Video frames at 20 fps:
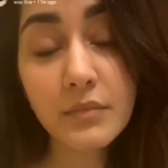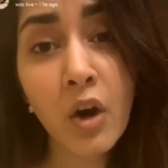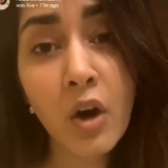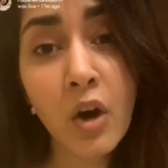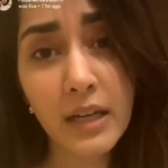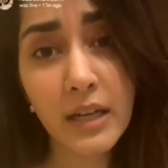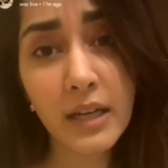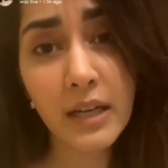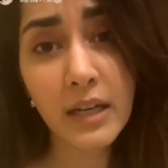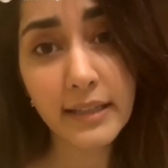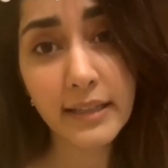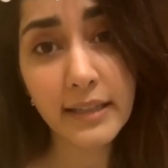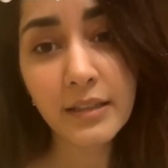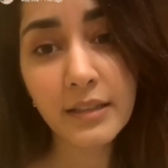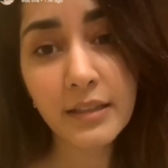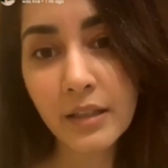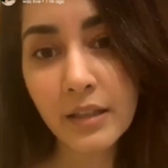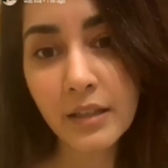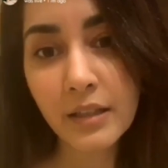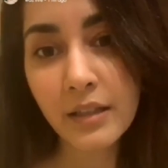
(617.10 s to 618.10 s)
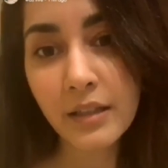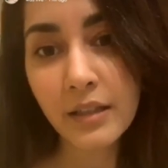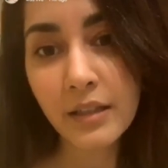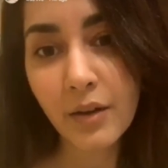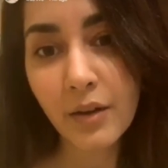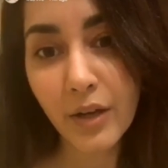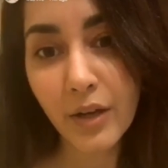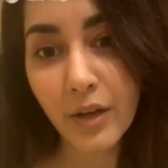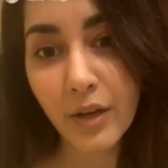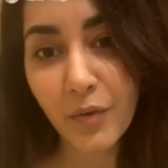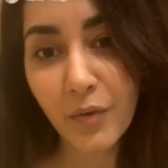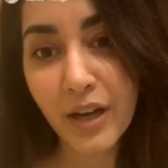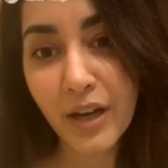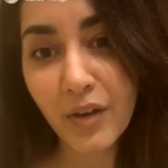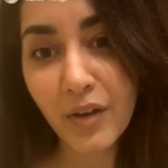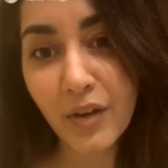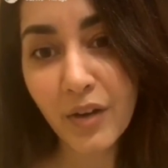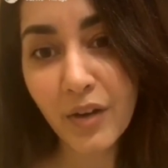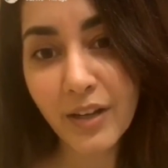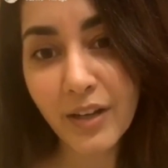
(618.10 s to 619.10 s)
online. Okay, no,
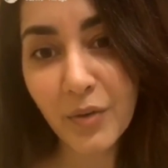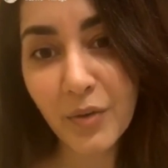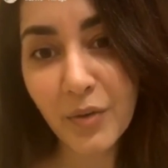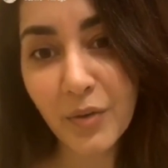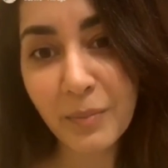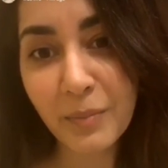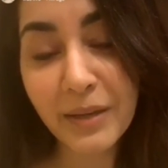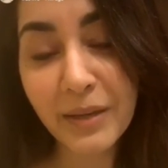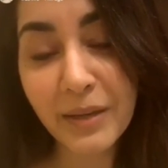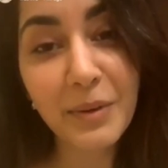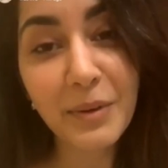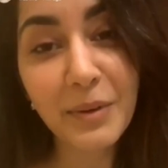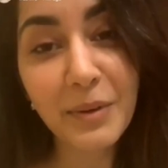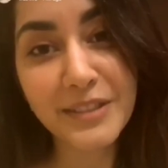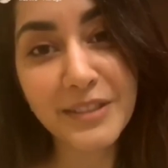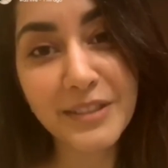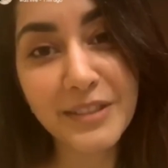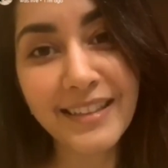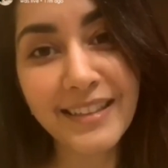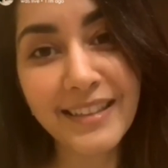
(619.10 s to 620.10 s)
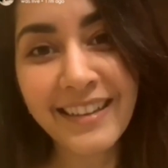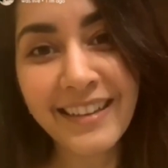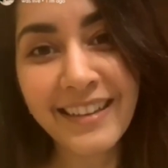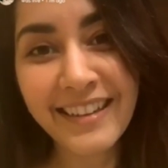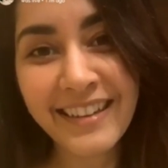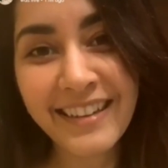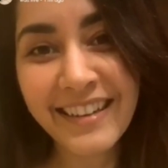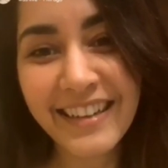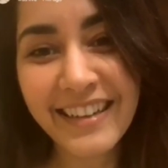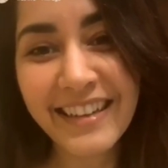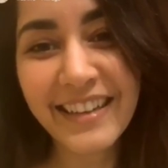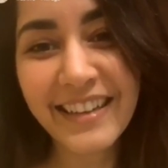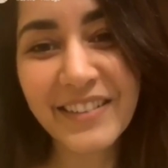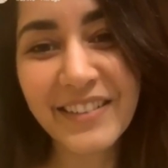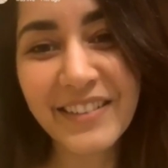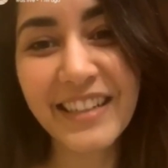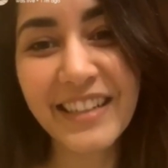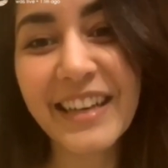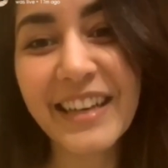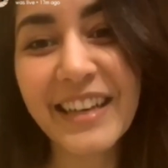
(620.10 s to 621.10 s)
I don't play PUBG.
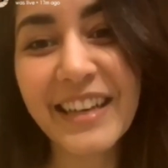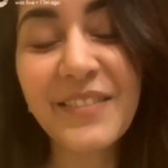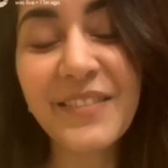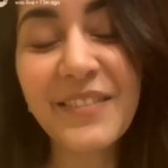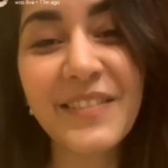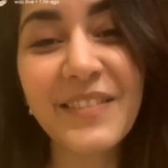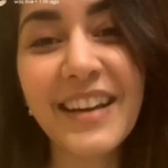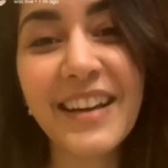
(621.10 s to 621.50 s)
Okay, coming